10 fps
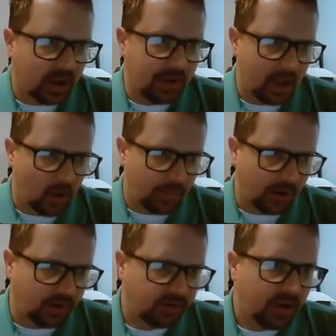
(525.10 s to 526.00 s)

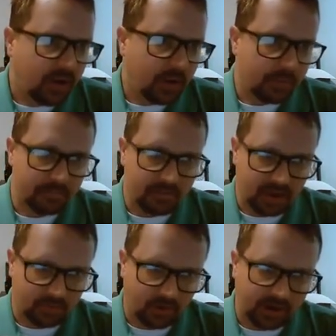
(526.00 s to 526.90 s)
Helper.
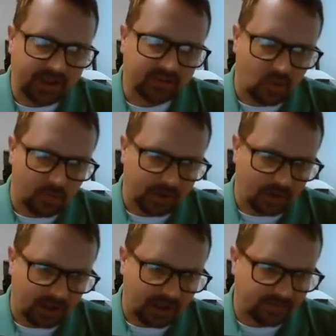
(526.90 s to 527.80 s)
Memory is one we
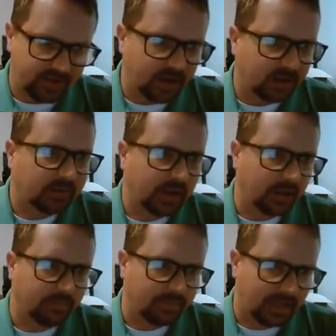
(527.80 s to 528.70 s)
don't have here.
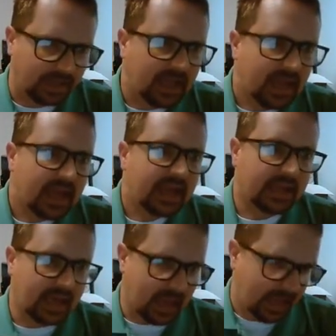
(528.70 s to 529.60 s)
Help me
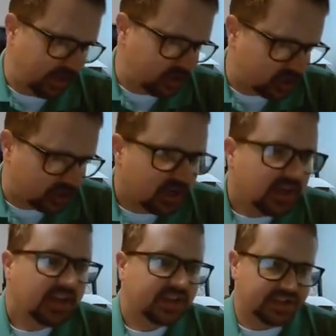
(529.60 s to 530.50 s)
catch.
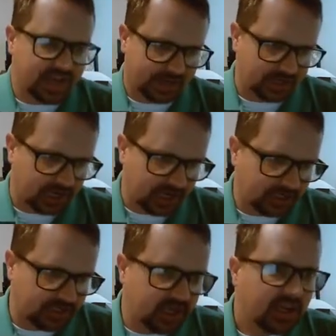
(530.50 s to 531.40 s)

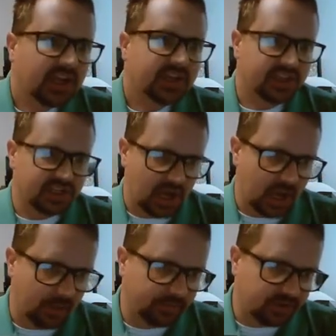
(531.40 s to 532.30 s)
Cytotoxic.
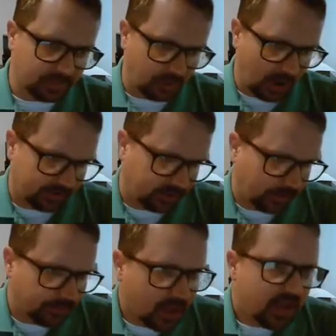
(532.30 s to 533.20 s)
Some suppressor.
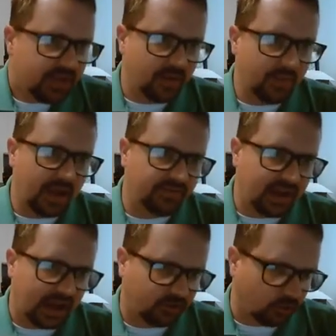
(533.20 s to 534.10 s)
Then we have
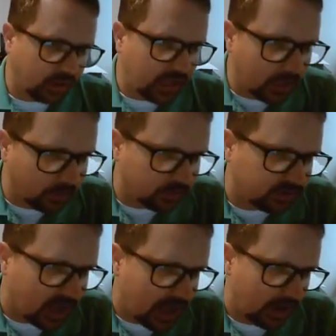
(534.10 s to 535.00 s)
natural killer
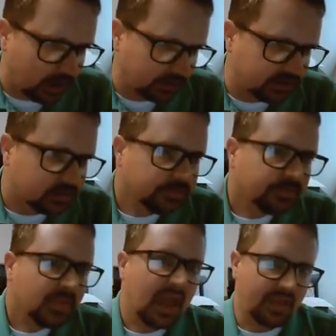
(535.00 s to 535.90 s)
cells,
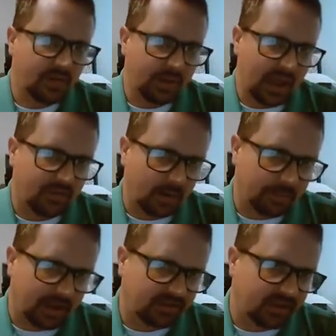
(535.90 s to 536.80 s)
and then we have our
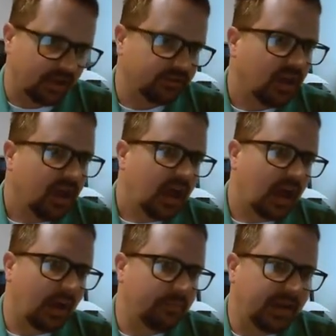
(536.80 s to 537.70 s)
B cells.
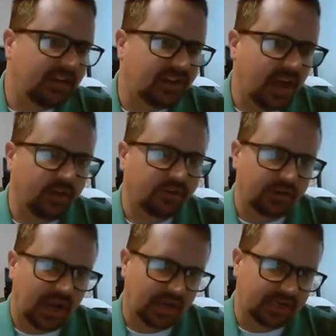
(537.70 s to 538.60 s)
B cells are
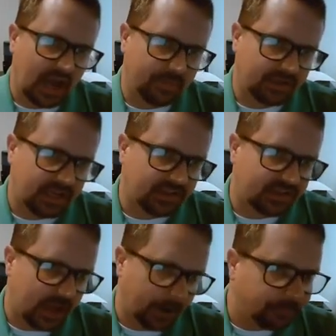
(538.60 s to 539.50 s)
not a type of T
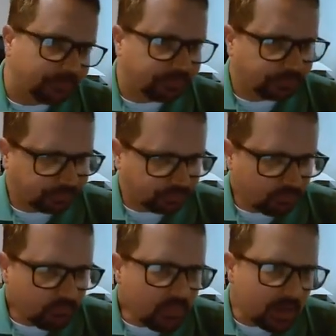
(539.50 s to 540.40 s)
cell,
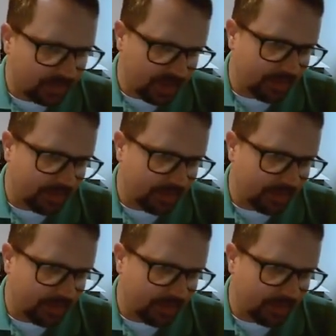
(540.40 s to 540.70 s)
but they